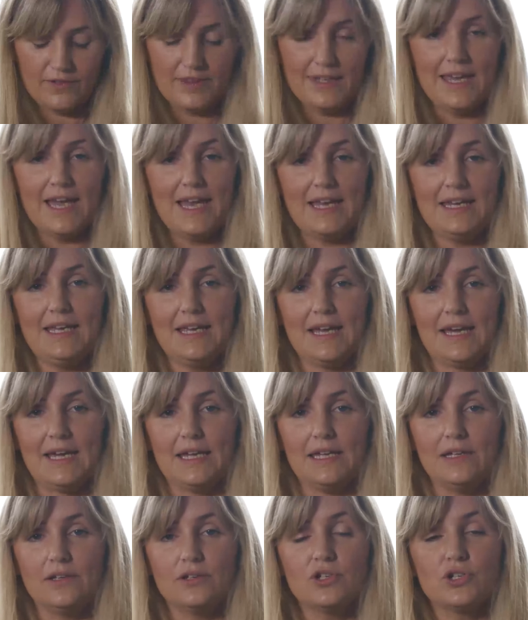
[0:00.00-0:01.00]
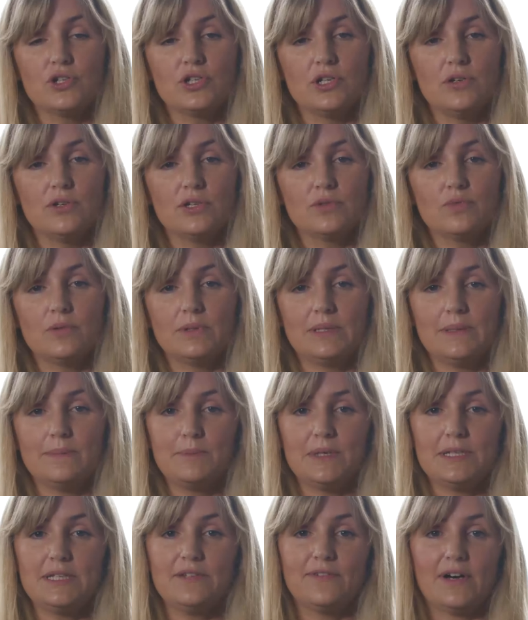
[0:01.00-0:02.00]
For the NEA, students will
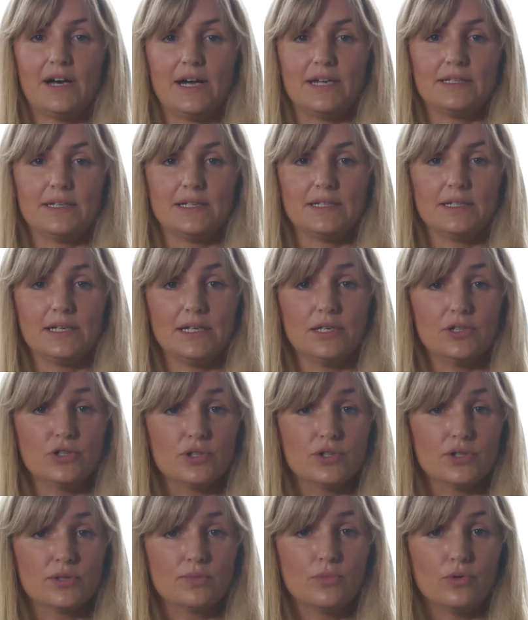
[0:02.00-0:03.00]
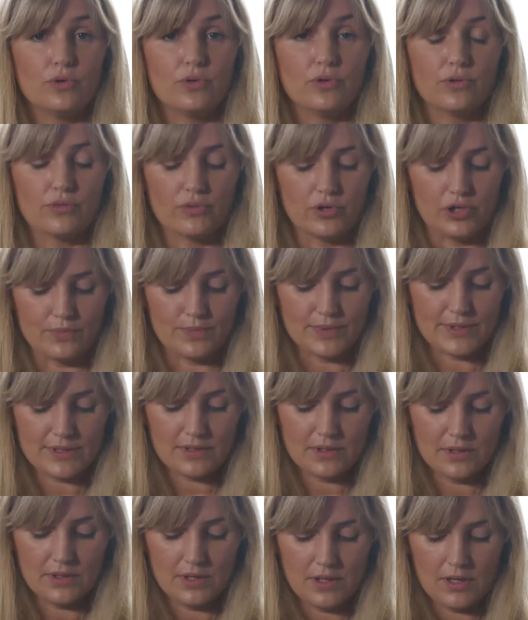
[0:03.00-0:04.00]
be divided into small
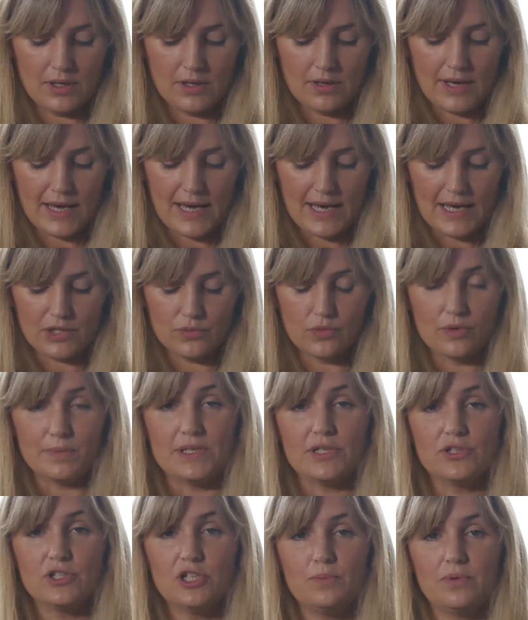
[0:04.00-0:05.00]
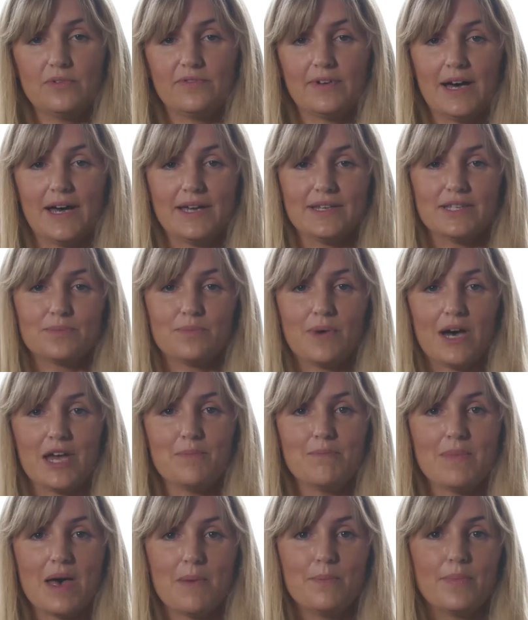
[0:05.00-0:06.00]
groups and will be supervised by a
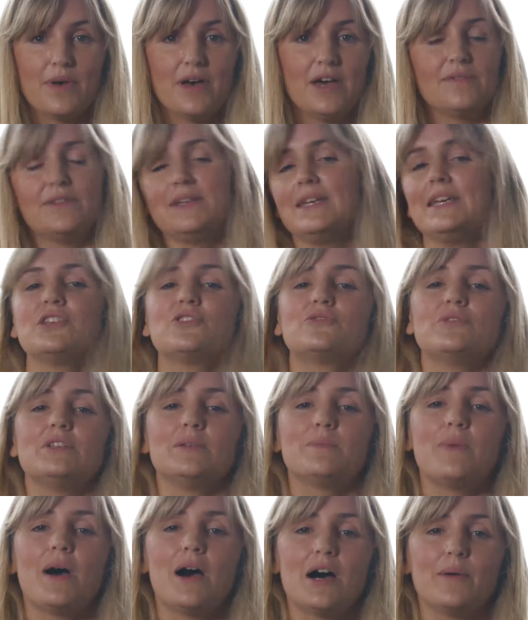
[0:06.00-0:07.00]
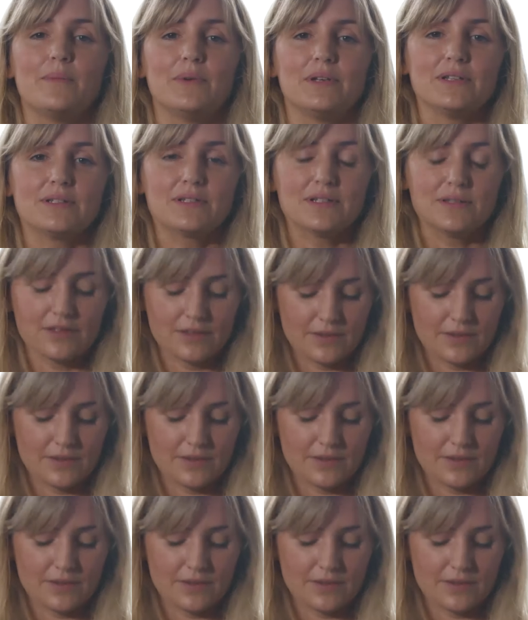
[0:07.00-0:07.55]
member of the history department.